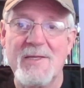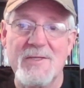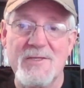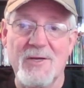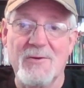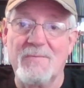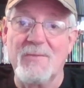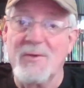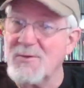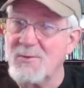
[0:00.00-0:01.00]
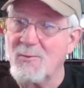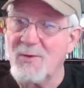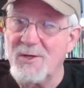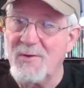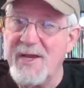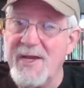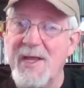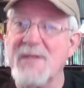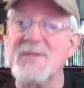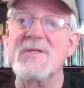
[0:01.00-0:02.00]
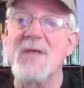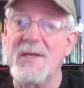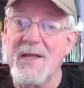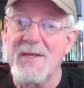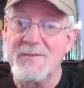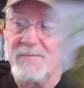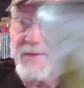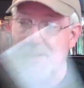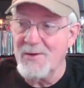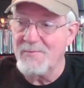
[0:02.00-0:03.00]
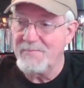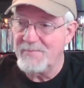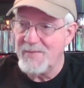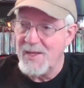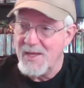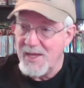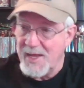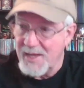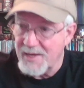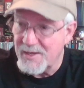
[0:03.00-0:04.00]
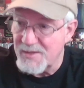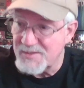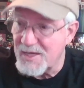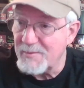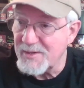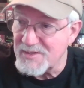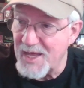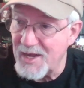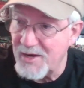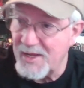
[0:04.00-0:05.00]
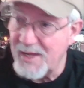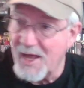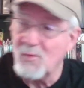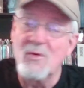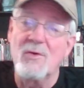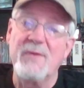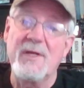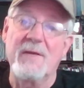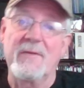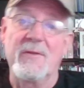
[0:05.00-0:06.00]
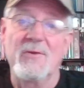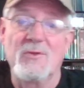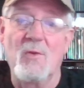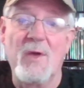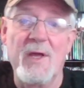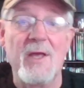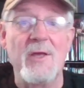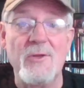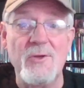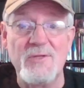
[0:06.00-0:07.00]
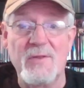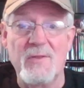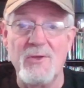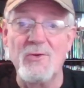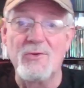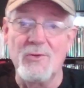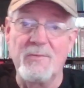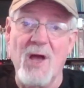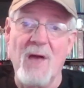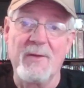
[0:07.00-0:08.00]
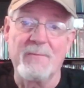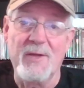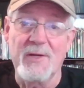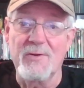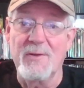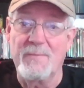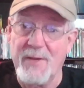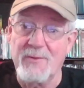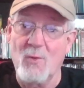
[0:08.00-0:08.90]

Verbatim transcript: So, use the word green in Sunday's video. And this coming Saturday, I will be giving those away using the YouTube comment picker to pick the